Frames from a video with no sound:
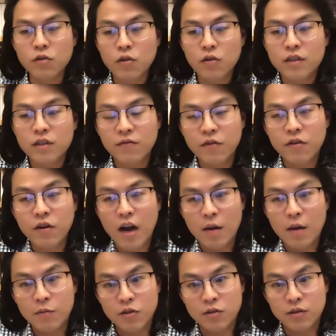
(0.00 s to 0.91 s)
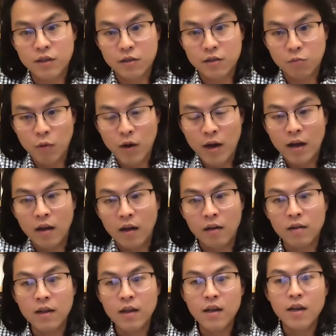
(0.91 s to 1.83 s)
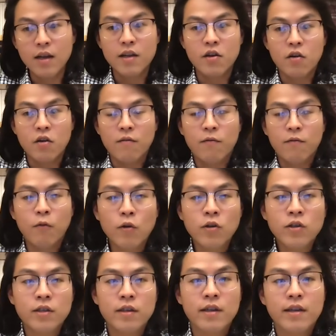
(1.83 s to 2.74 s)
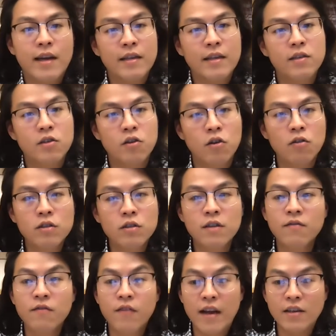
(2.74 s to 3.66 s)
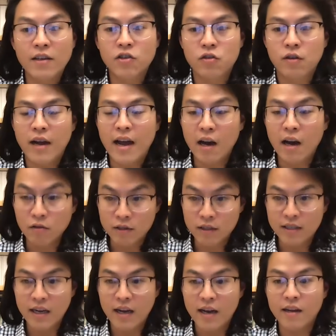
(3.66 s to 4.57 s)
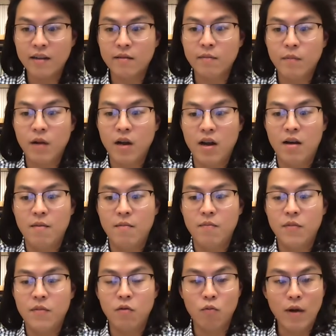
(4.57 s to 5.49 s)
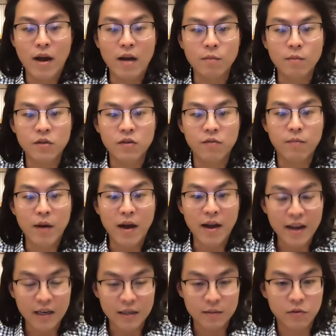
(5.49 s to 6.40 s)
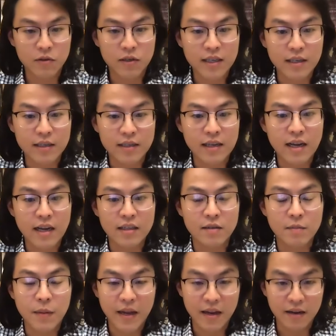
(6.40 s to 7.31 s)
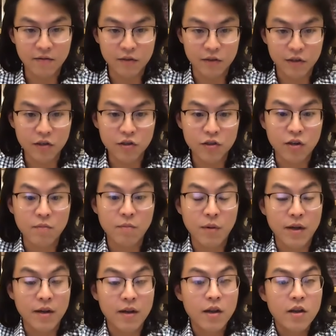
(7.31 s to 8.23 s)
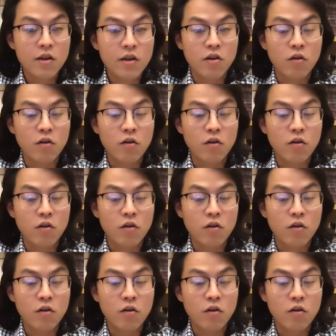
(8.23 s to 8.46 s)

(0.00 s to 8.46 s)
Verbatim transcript: those are different options as well. You know, unfortunately, that starts to venture outside um, the realms of my expertise as a pain physician. But